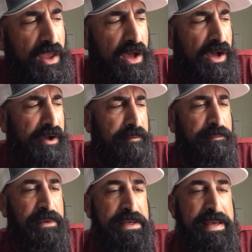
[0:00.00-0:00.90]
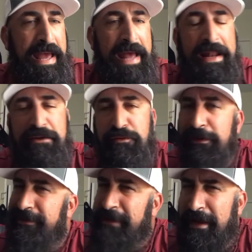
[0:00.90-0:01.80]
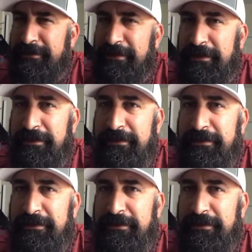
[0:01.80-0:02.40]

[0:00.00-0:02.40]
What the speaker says: And that's really toxic,